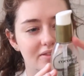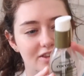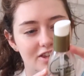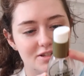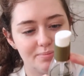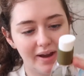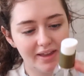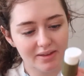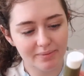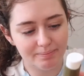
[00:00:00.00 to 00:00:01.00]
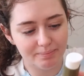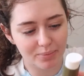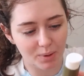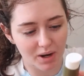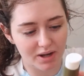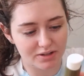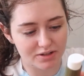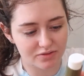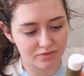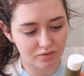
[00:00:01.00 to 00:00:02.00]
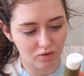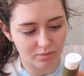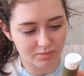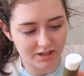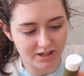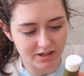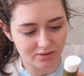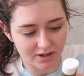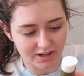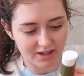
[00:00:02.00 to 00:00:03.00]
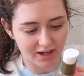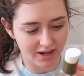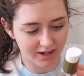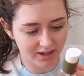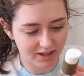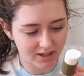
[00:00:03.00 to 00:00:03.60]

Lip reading: This by the brand Formerly Organic,